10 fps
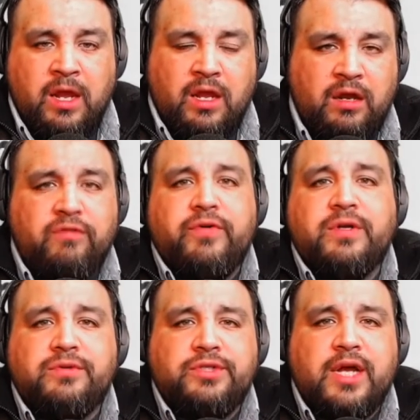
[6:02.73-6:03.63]

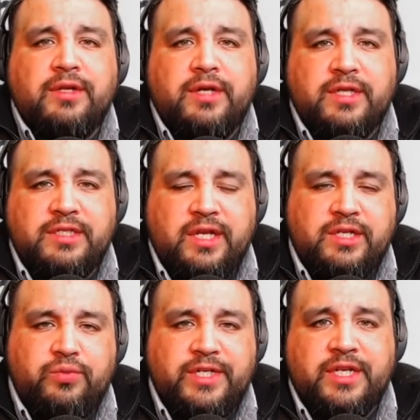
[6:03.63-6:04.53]
Interference with child custody
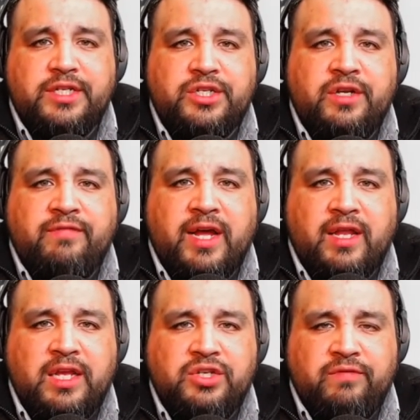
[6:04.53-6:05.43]
is retention in
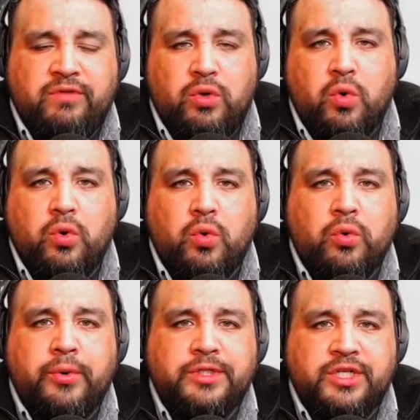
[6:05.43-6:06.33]
violation of a court
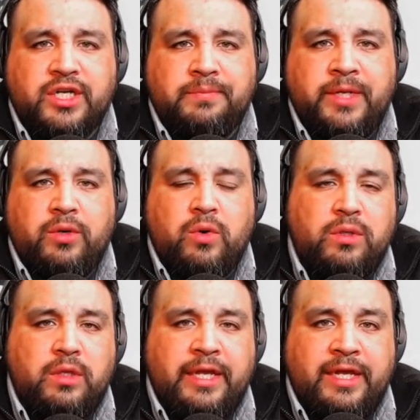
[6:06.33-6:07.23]
order or judgment,
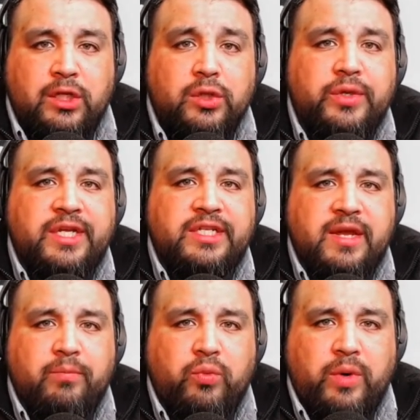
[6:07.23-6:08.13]
including
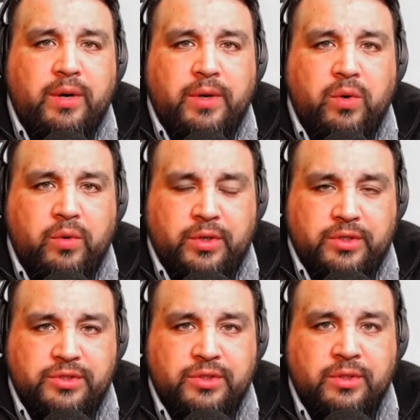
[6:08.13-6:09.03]
temporary
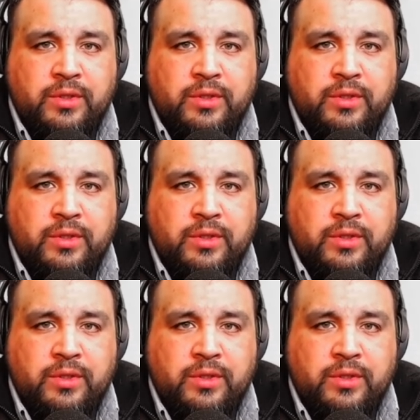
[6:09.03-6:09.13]
orders.